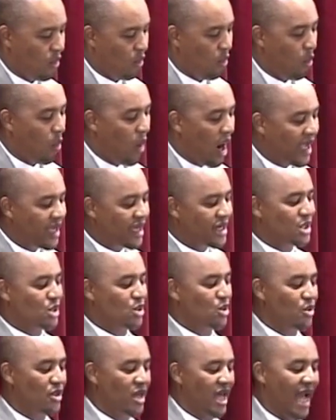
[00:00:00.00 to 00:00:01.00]
wired
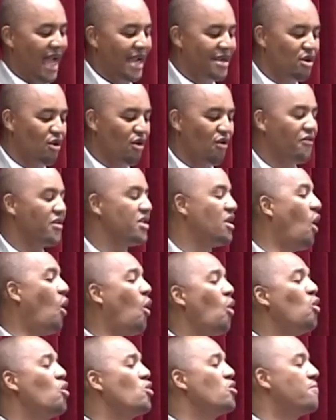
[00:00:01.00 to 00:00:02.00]
to the handle of an
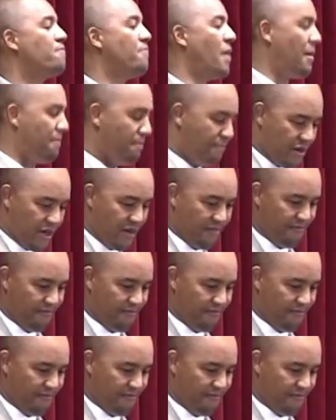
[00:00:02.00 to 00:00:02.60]
old pump